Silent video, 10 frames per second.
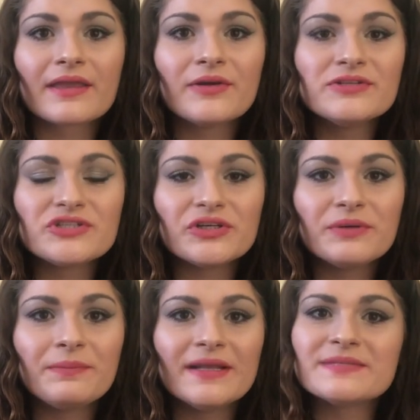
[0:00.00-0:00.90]
Could
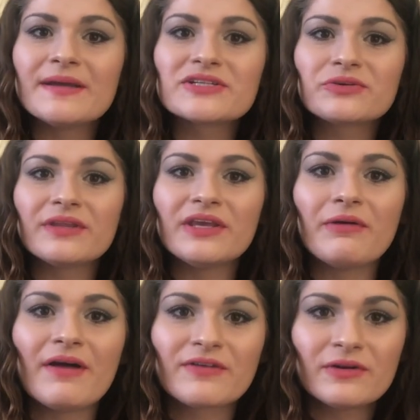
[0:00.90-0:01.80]
you please make sure that you
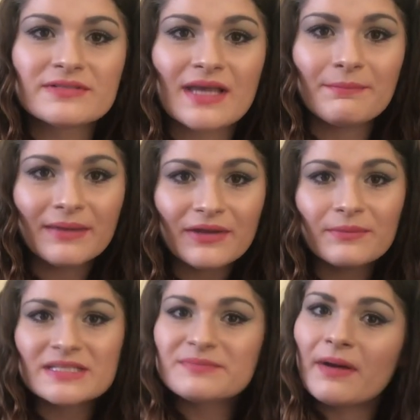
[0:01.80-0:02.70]
either contact me or Mrs.